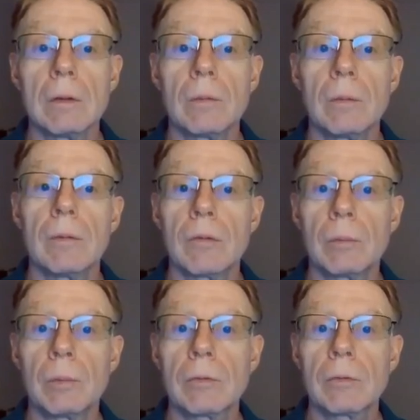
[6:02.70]
we have a
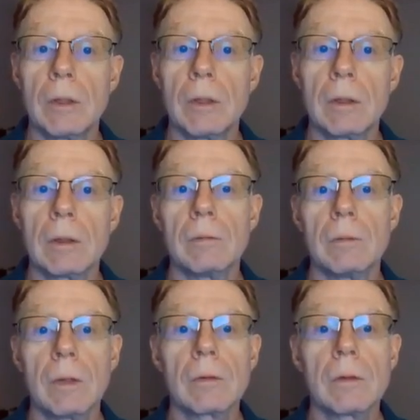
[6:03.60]
special meeting
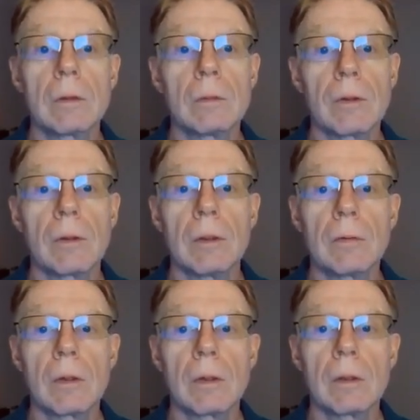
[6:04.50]
of wrestling with our
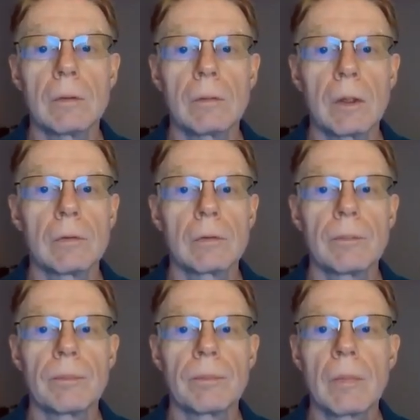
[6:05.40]
understanding of race.
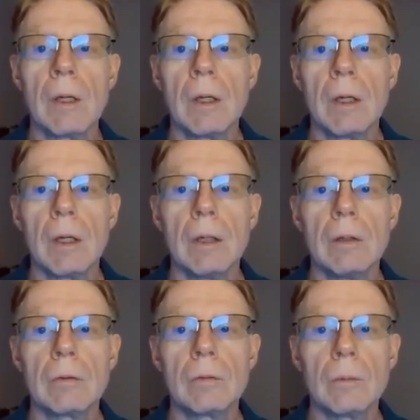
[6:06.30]
In
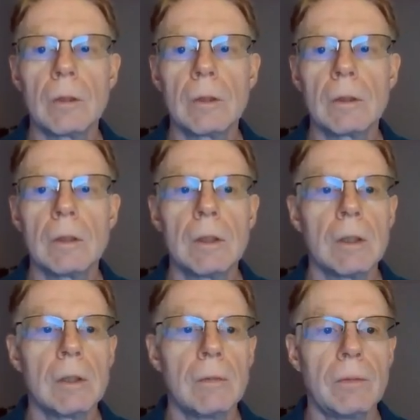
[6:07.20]
the turmoil
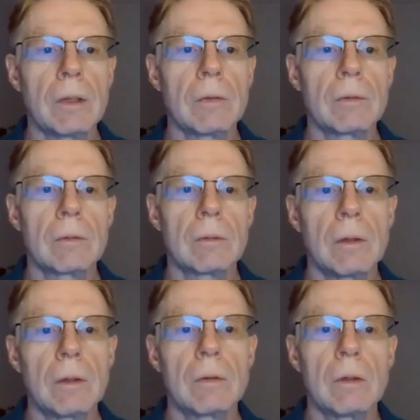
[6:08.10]
of events,
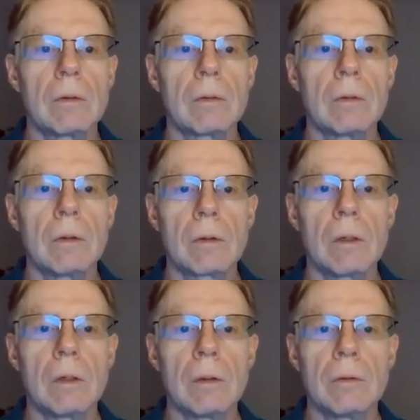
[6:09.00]
our attention is
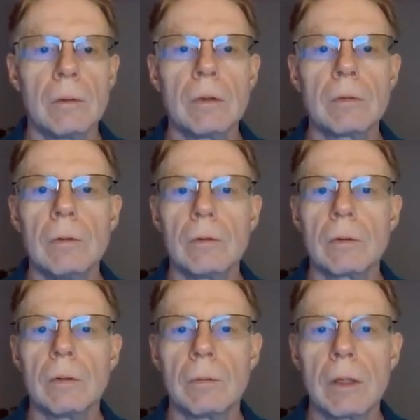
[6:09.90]
called to issues
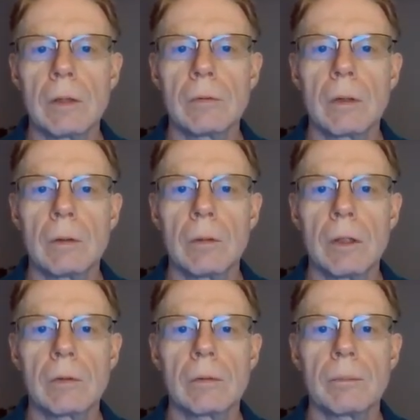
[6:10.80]
of race and
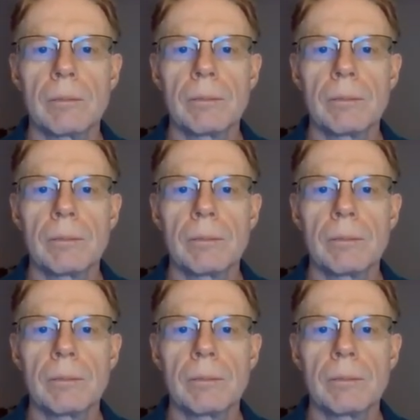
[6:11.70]
racism.